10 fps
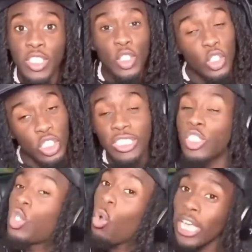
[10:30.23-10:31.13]
Just
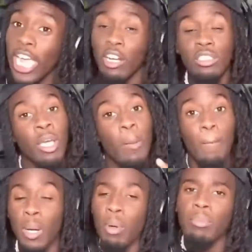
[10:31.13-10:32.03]
two years,
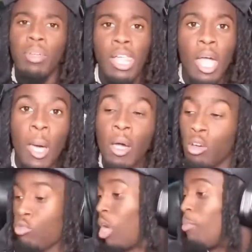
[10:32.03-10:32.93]
minimum.
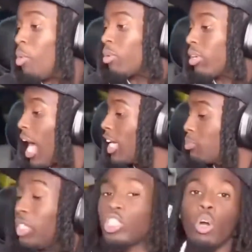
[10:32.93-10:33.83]
Rumble, Kai
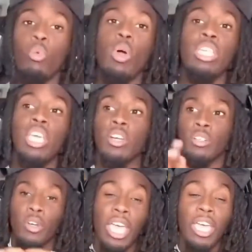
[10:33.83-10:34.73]
Cenat show, one year,
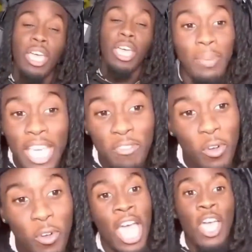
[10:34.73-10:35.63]
okay? I'm there for, you know
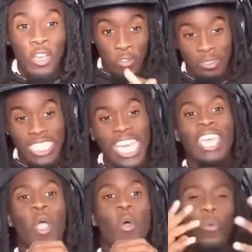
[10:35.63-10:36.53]
what I'm
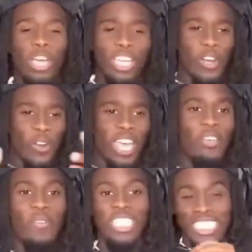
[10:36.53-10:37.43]
saying? One year, okay?
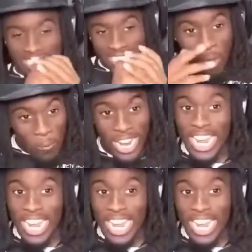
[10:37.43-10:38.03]
We're just, we're in